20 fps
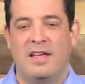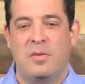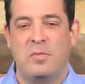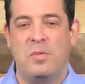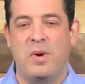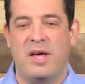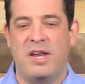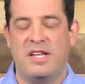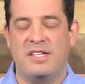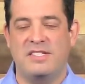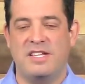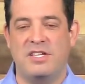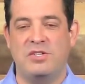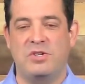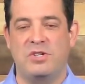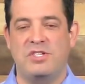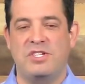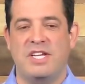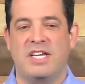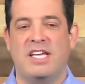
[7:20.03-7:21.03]
But it's
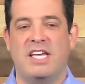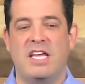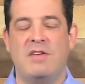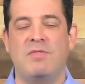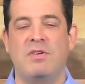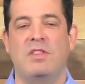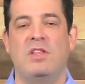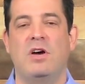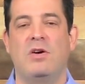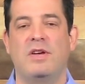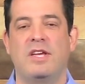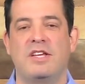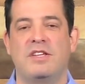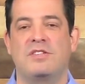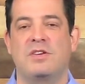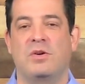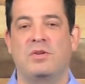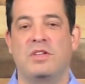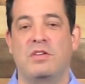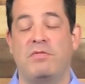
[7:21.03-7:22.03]
interesting, even though he
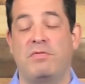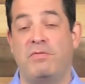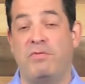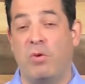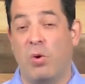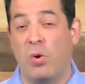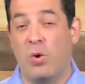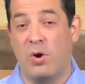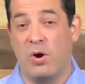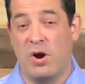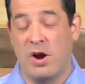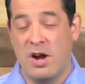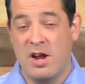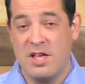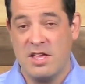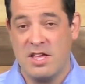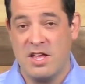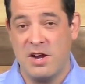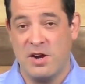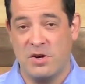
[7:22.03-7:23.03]
is only 4
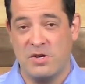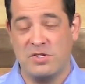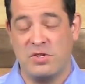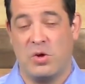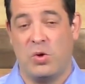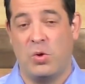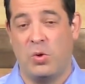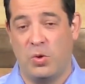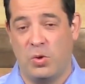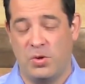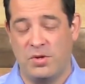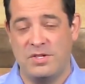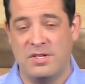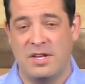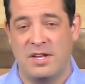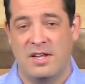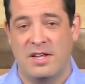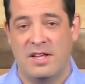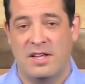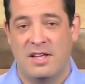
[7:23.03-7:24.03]
years old,
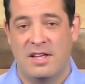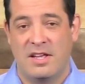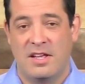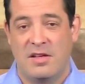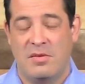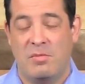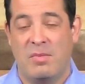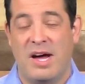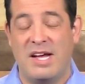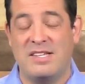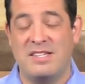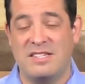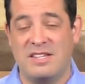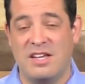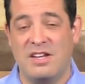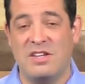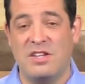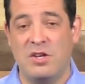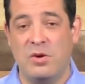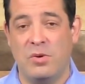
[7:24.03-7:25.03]
my
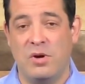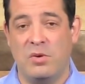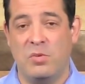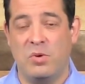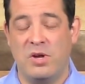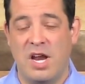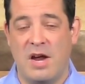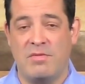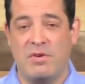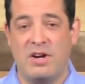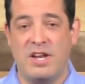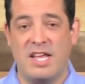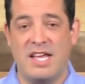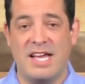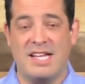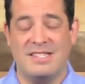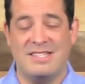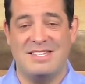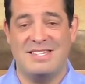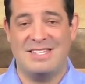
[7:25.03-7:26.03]
son Ewan, whenever he
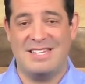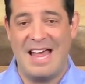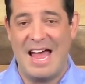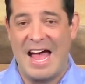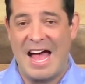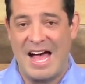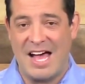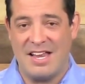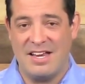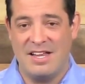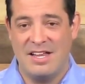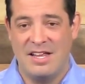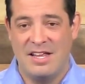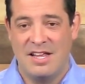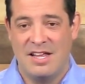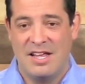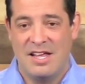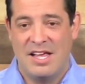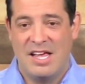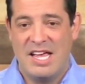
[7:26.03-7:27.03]
gets sad,
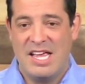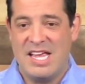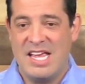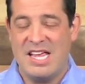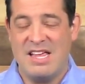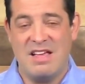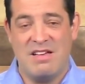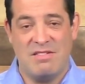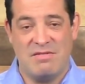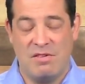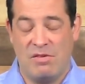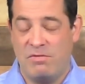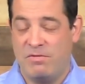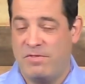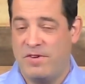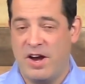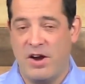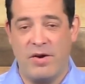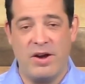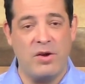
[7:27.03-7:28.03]
he
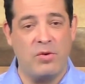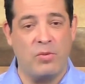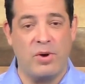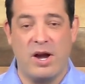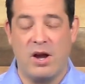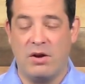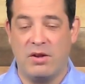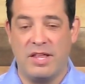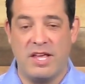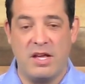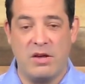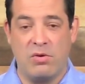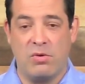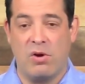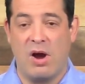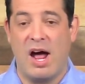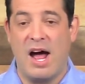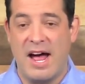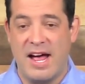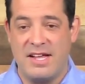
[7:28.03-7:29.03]
very rarely
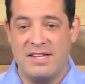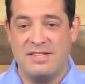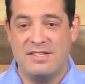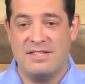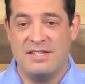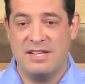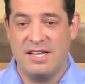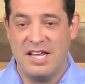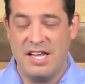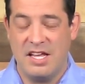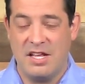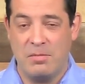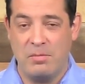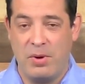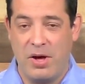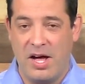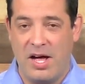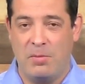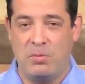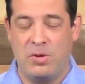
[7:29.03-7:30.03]
cries in
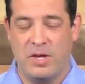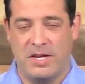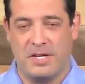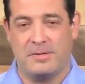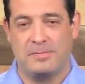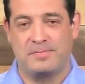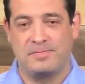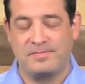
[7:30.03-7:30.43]
public.